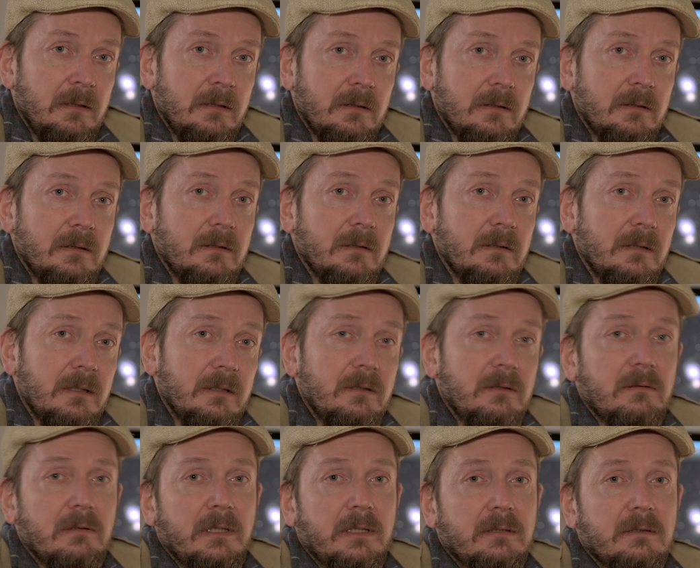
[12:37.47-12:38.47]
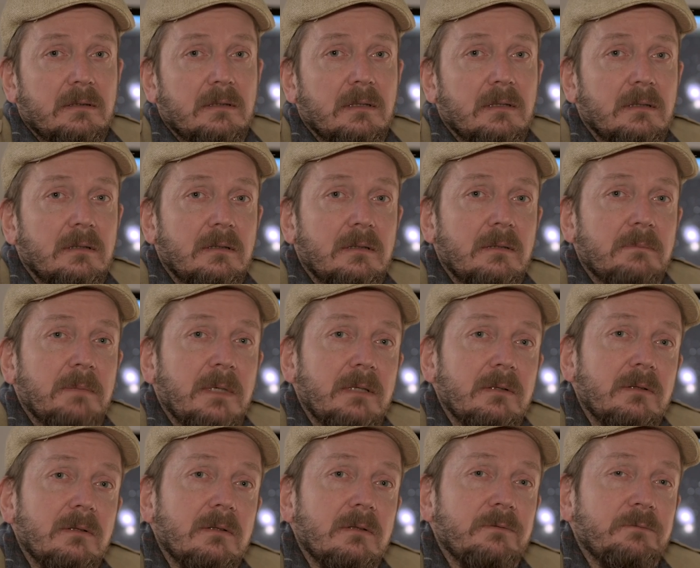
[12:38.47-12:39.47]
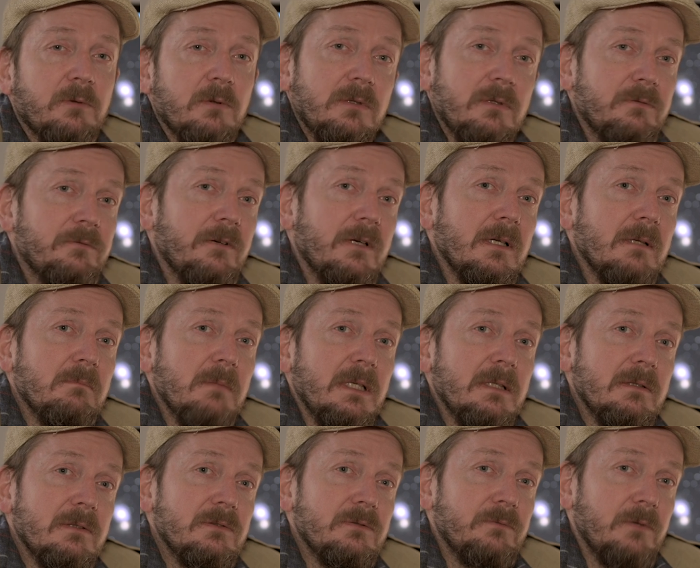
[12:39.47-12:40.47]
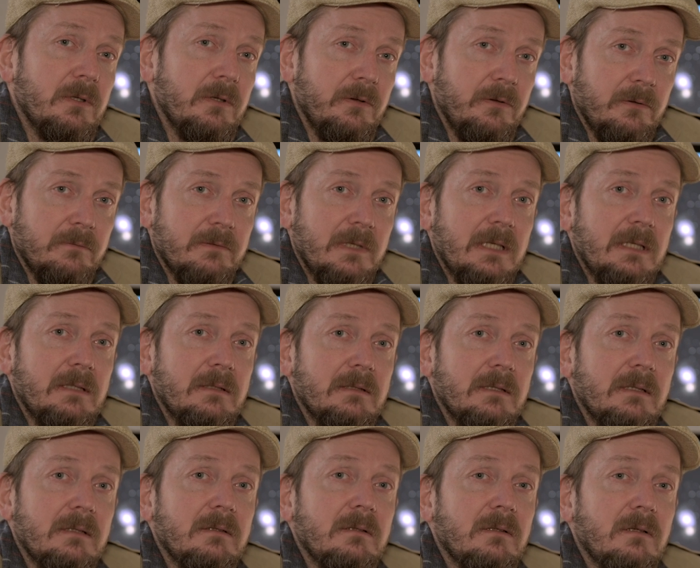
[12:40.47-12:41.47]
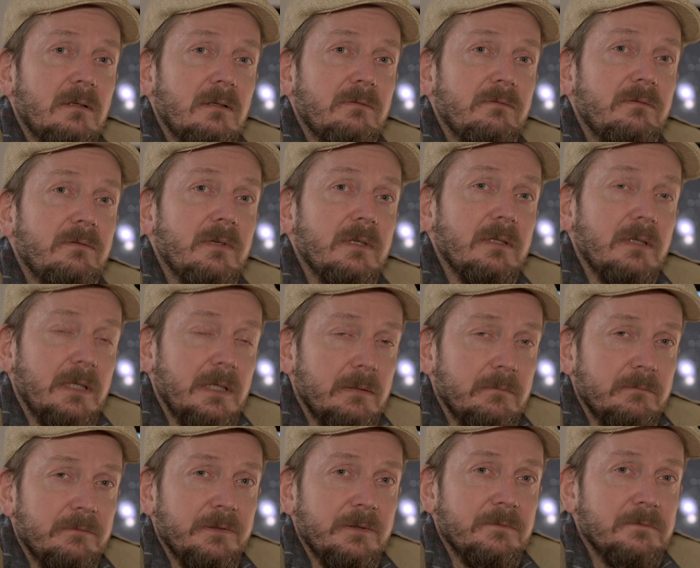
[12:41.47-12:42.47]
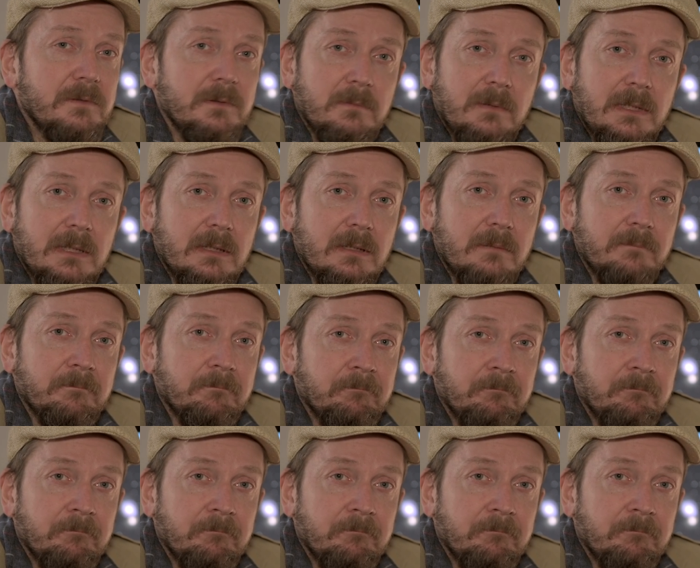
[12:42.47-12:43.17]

I collected about 45 minutes worth of data of M51,